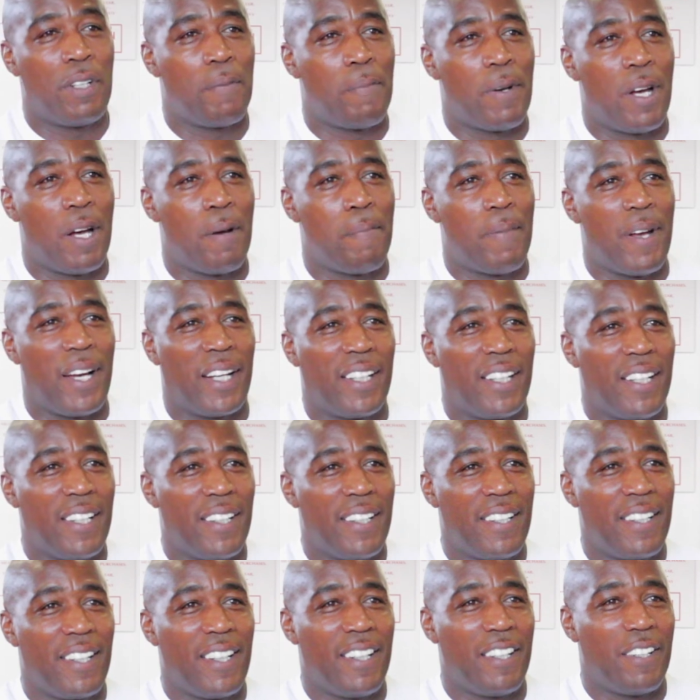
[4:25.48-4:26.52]
the bar bag.
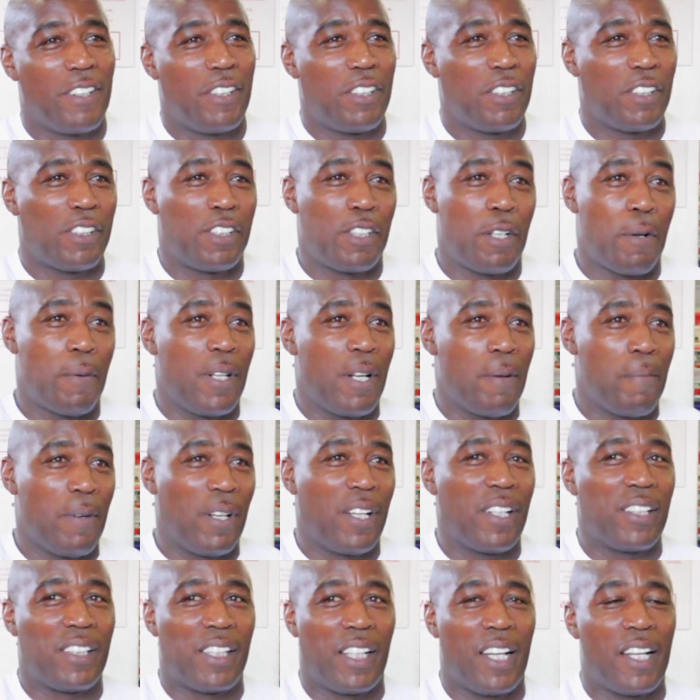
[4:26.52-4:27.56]
You know, they're just doing it
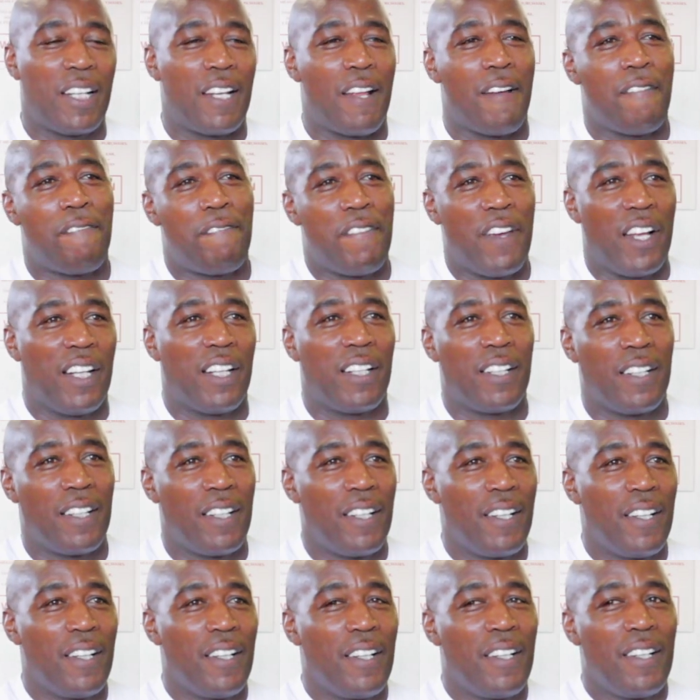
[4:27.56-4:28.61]
because they get that feeling.
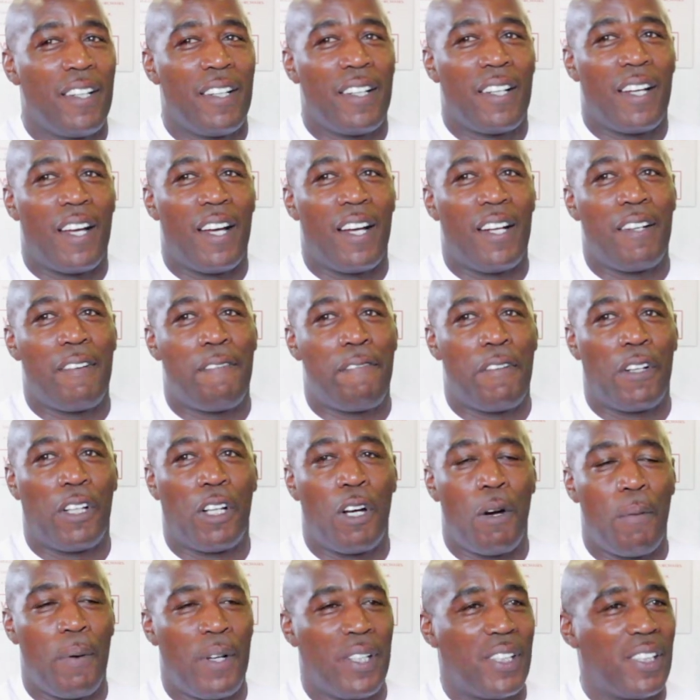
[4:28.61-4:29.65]
And Phil
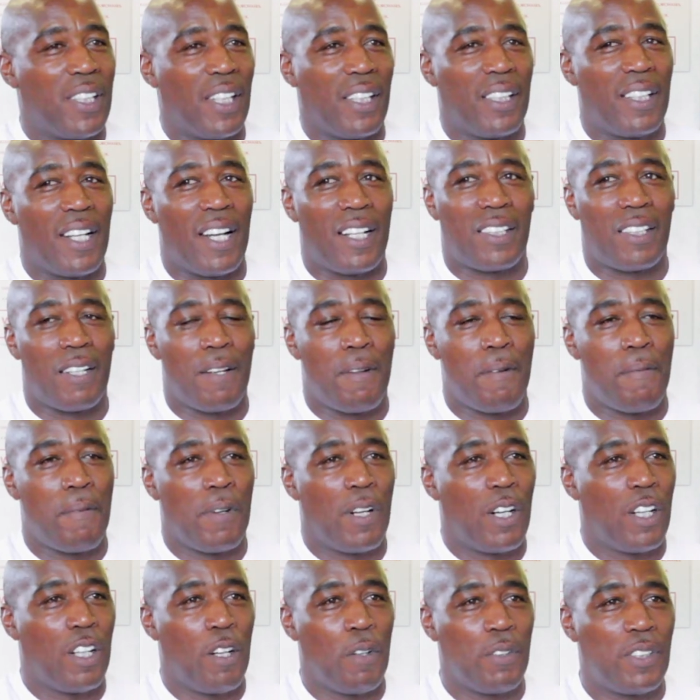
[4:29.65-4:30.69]
always said that's the
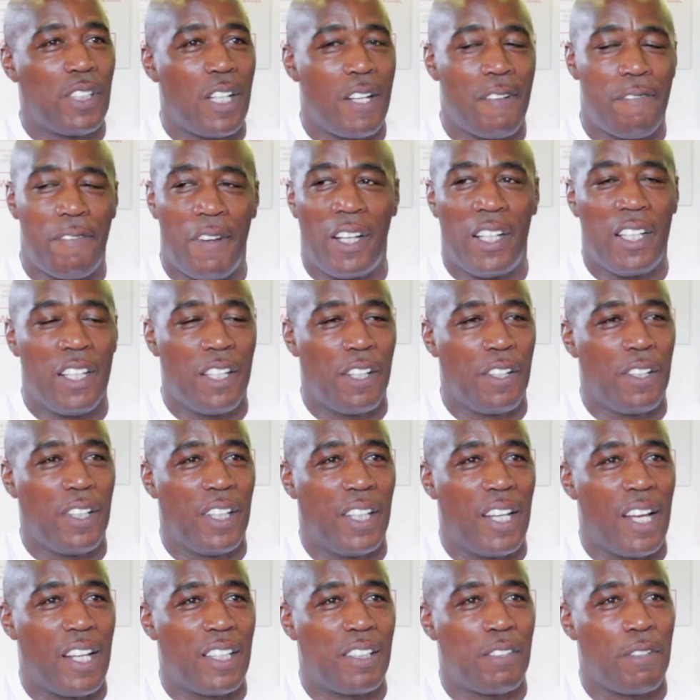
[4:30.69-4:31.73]
closest feeling you're going
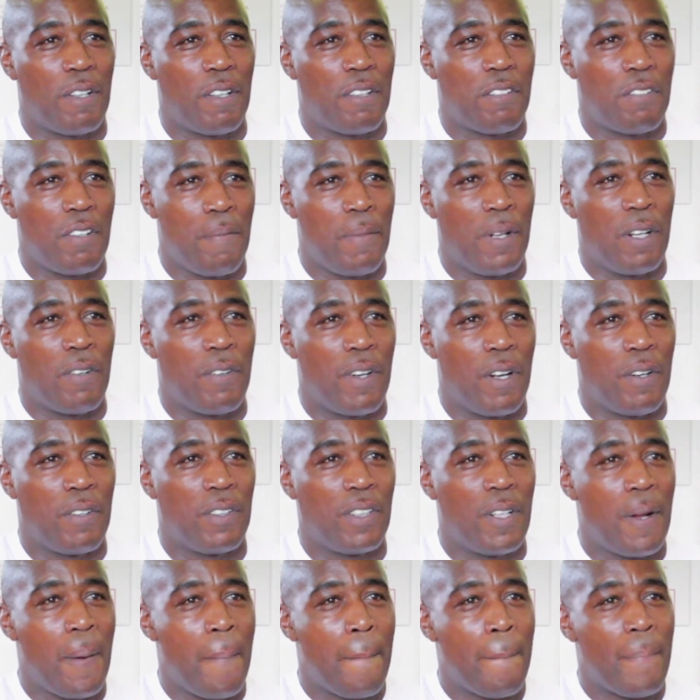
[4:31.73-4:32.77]
to get to a 3-minute
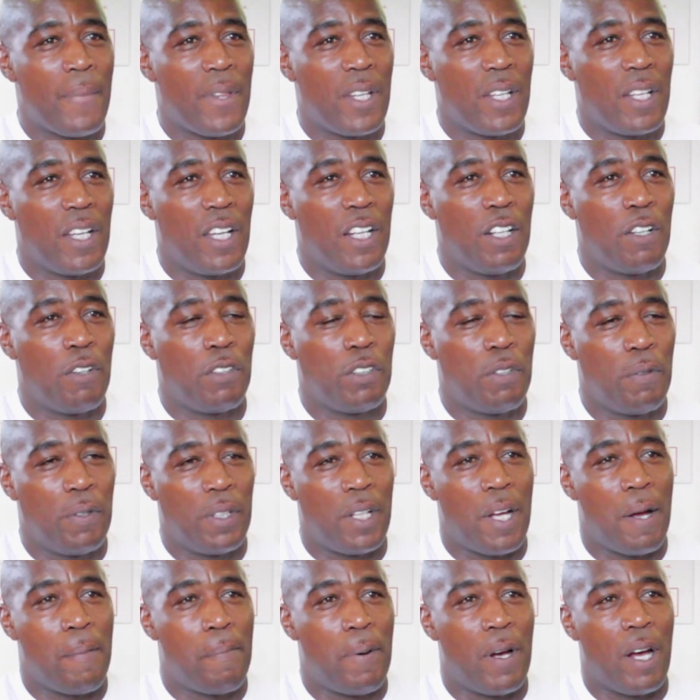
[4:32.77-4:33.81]
round. You know,
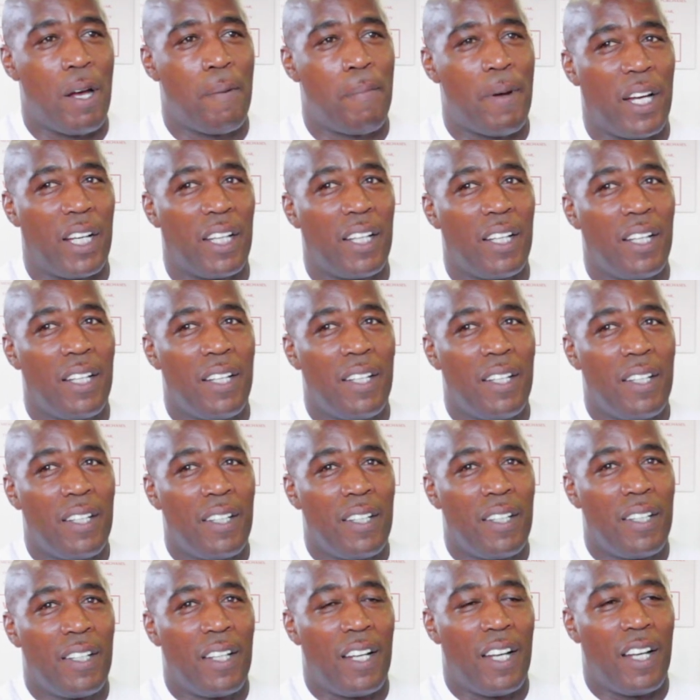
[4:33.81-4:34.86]
doing that bar bag.
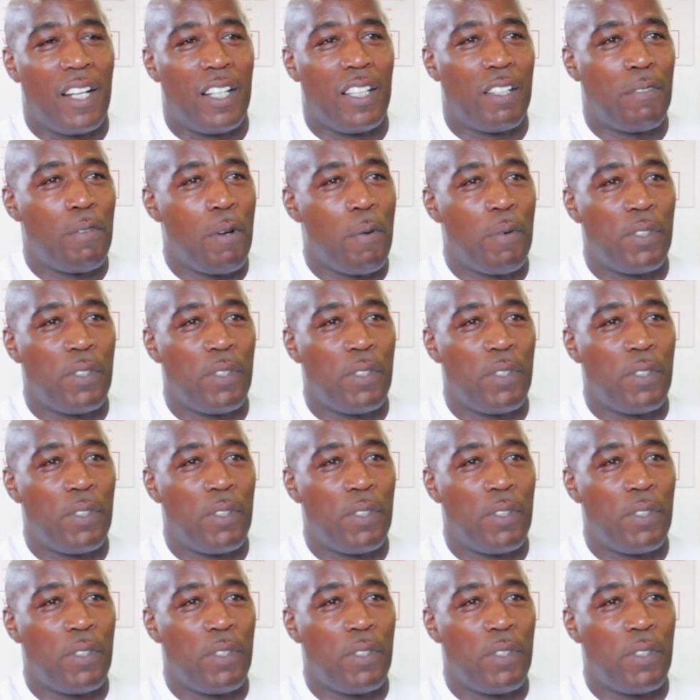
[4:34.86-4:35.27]
And we